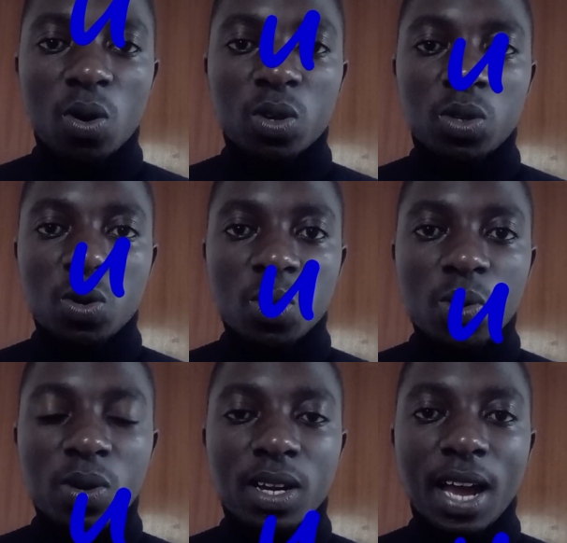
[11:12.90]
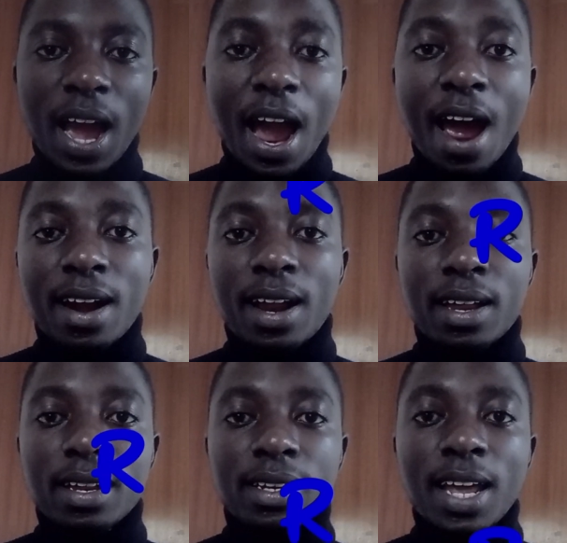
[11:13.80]
U, R.
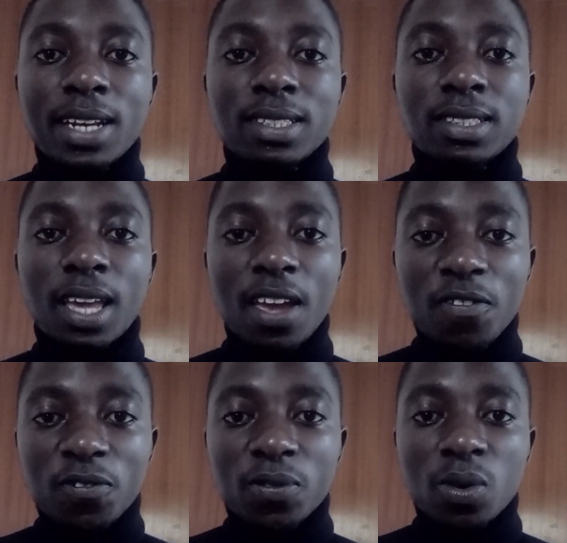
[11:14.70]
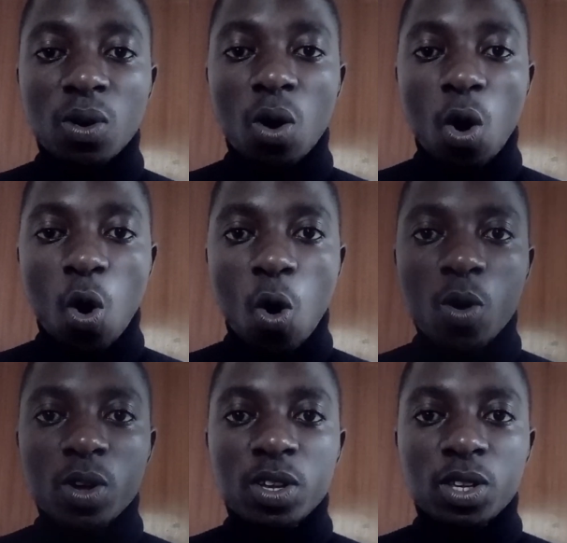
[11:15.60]
That is F,
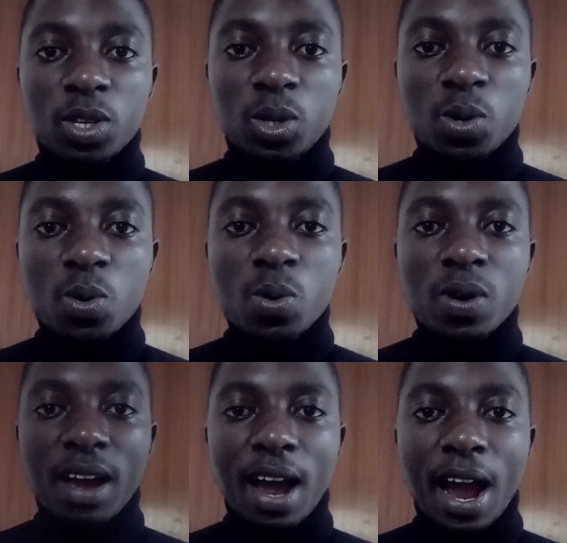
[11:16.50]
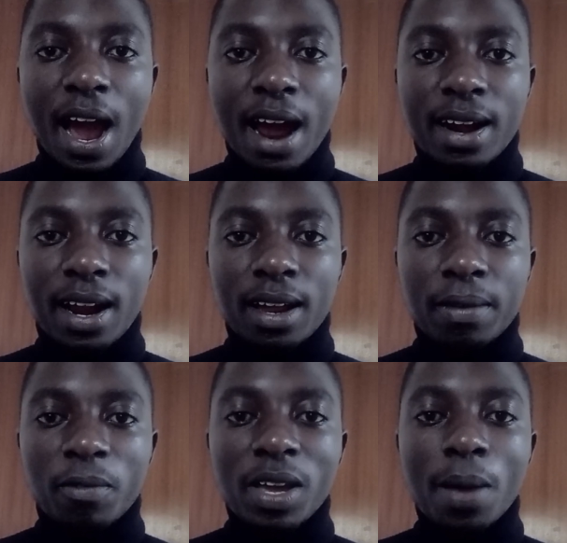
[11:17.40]
O, U, R.
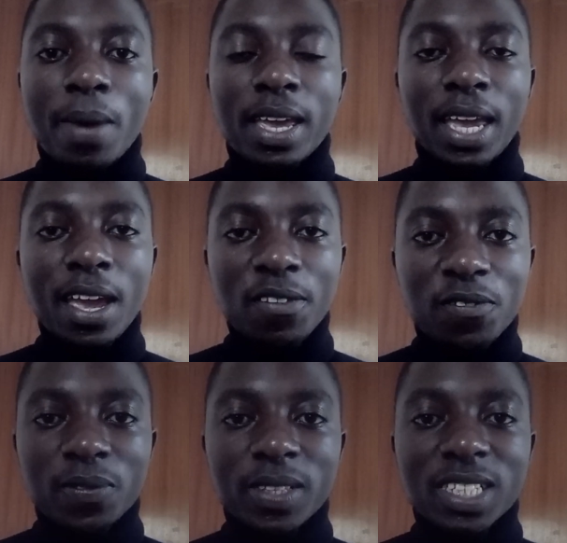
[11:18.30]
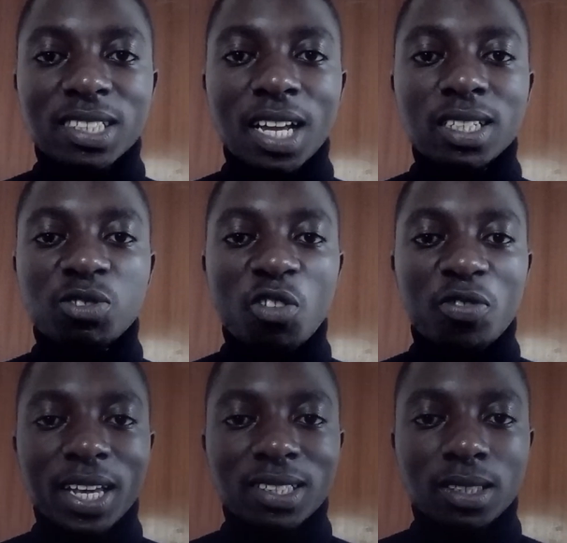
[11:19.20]
Whereby F stands for
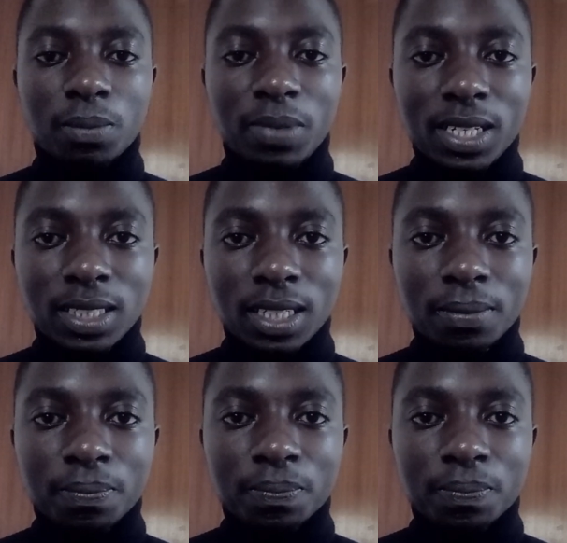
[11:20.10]
flexibility,